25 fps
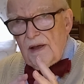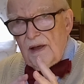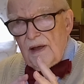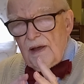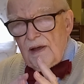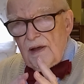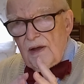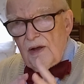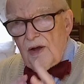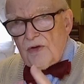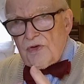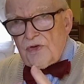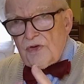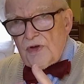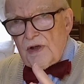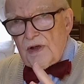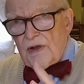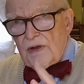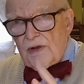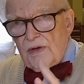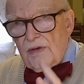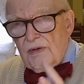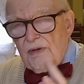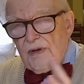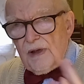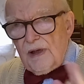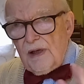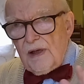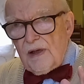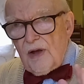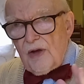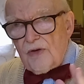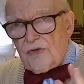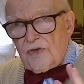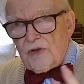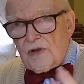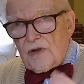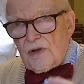logic to an
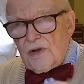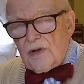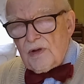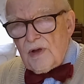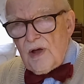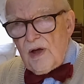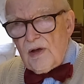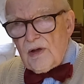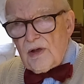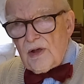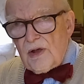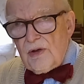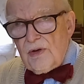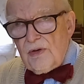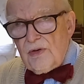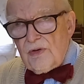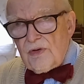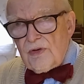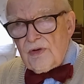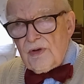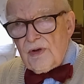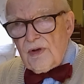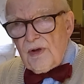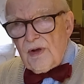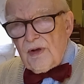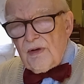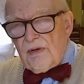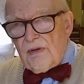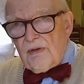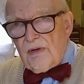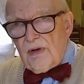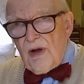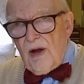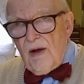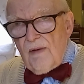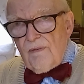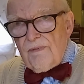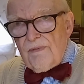illogical conclusion,
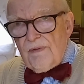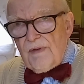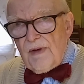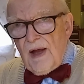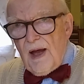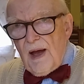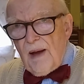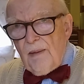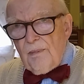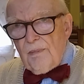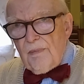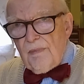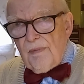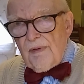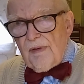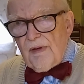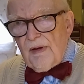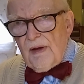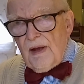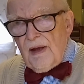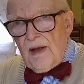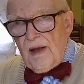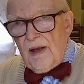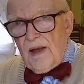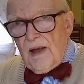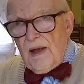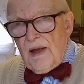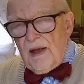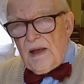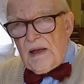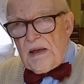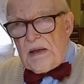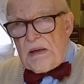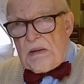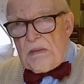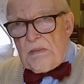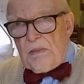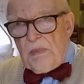as often happens,
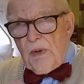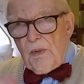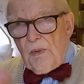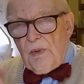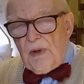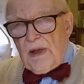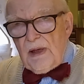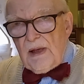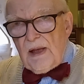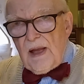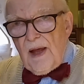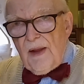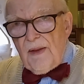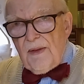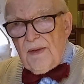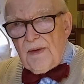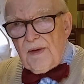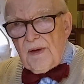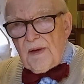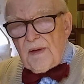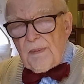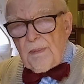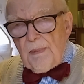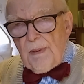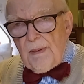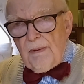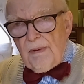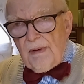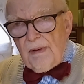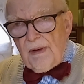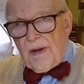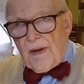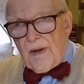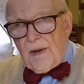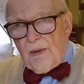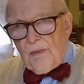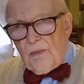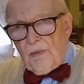but we let the
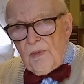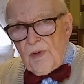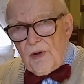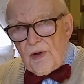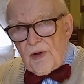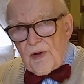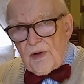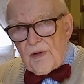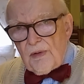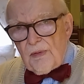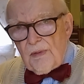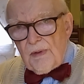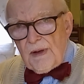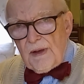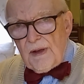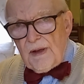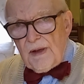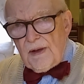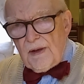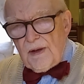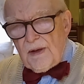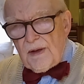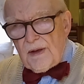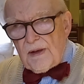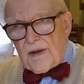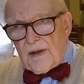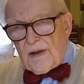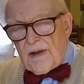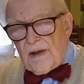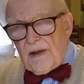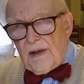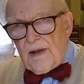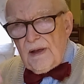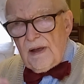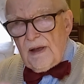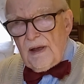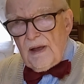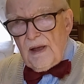spirit that works within us
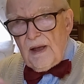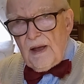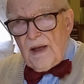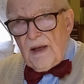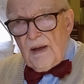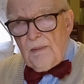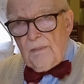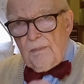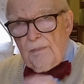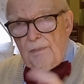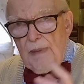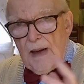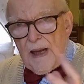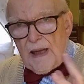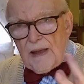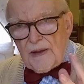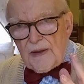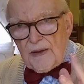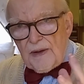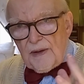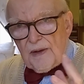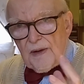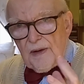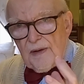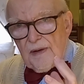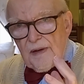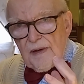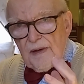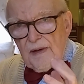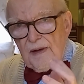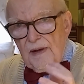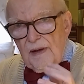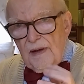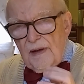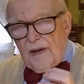balance